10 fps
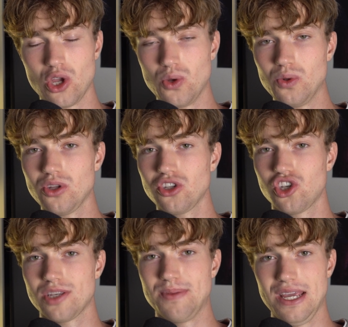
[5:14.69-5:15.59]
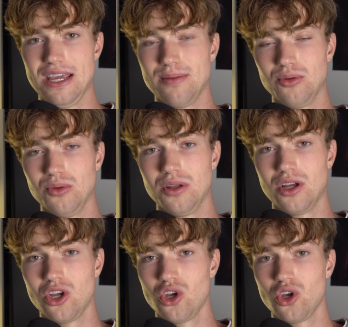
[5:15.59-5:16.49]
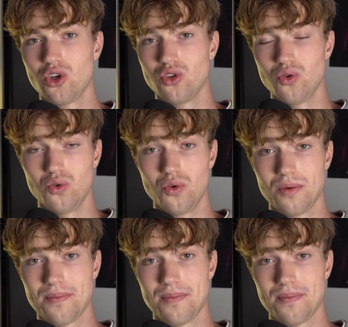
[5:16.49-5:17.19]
You will not just be able to